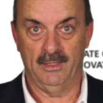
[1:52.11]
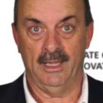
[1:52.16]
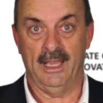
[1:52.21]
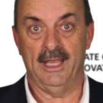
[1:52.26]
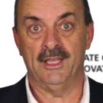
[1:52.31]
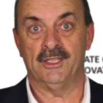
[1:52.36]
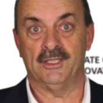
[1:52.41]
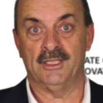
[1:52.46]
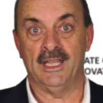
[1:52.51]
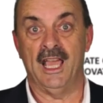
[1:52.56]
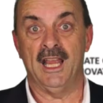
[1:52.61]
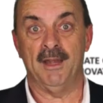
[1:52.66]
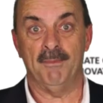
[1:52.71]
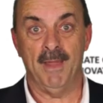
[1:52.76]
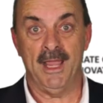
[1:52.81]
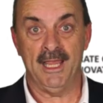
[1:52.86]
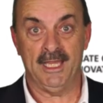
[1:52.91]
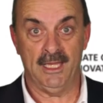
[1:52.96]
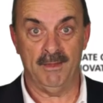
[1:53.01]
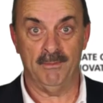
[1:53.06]
and start
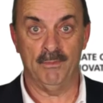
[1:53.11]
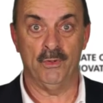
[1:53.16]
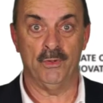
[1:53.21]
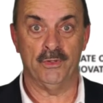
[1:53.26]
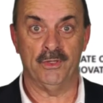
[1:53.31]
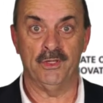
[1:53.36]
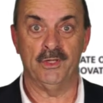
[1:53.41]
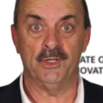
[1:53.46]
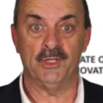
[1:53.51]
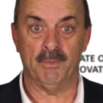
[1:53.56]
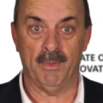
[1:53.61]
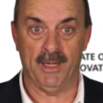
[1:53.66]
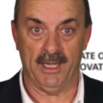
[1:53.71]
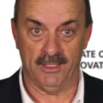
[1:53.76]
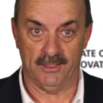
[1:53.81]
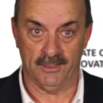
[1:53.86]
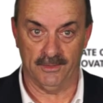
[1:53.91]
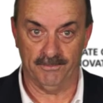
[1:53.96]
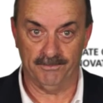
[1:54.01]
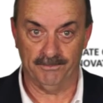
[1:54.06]
making more than you
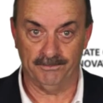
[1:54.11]
spend.